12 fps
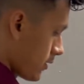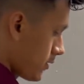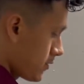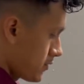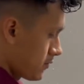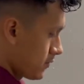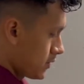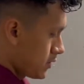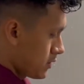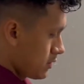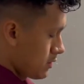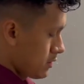other
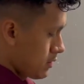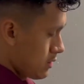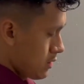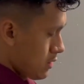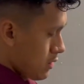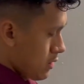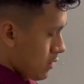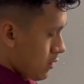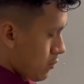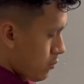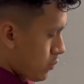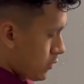switch,
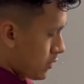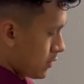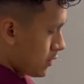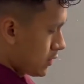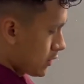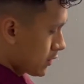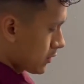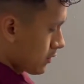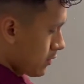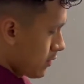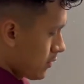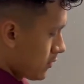put the hook
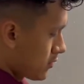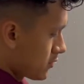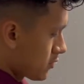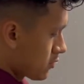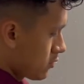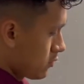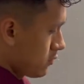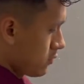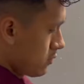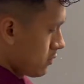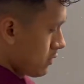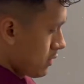on the screw,
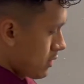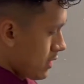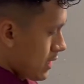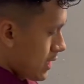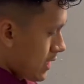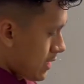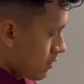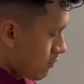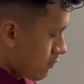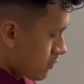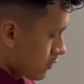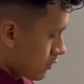and you
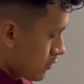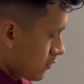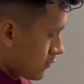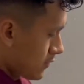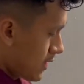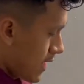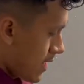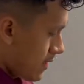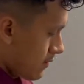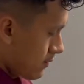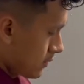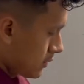wanna close that
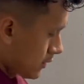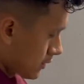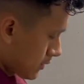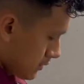hook